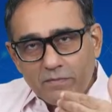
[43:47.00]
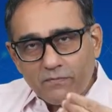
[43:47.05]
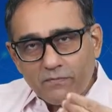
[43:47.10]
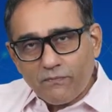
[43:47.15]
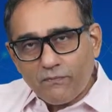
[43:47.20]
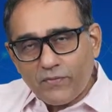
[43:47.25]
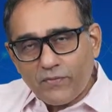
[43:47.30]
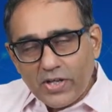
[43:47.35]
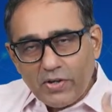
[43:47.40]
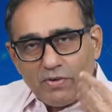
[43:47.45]

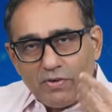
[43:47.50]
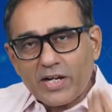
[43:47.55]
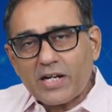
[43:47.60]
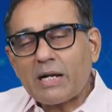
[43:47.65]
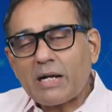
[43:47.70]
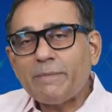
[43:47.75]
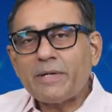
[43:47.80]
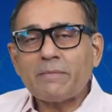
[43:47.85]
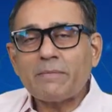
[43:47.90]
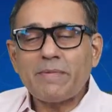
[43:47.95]
flavor
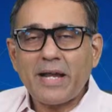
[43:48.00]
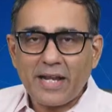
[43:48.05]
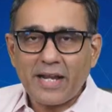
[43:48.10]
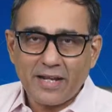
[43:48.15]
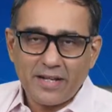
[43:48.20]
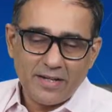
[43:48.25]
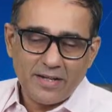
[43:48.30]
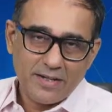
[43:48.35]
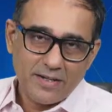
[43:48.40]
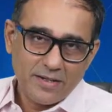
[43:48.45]
coming
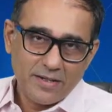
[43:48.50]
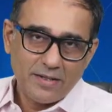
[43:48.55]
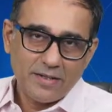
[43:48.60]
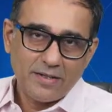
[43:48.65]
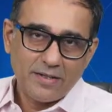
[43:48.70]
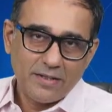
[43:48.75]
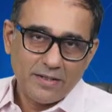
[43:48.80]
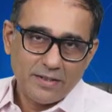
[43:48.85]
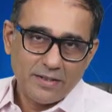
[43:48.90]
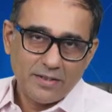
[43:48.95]
back.
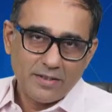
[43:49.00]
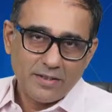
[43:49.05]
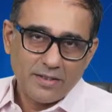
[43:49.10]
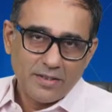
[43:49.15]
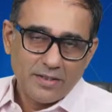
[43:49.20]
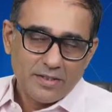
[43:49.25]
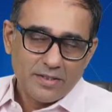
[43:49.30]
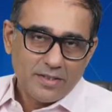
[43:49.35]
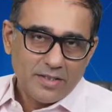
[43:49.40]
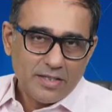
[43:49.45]

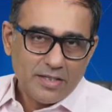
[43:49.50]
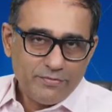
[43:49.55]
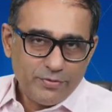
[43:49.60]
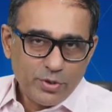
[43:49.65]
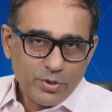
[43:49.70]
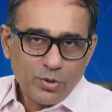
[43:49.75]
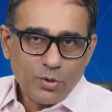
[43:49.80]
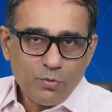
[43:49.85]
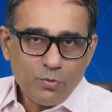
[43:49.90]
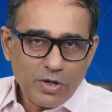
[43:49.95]
If
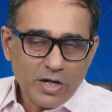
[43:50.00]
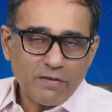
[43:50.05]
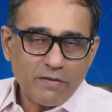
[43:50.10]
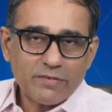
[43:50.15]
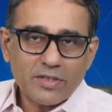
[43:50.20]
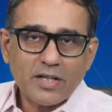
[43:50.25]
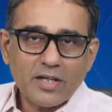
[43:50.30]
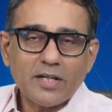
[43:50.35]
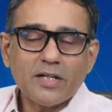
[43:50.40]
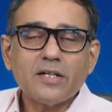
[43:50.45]
you know, one
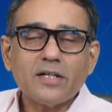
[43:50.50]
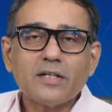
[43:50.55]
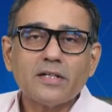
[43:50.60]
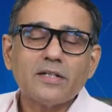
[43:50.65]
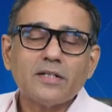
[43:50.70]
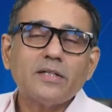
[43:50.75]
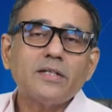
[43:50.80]
of the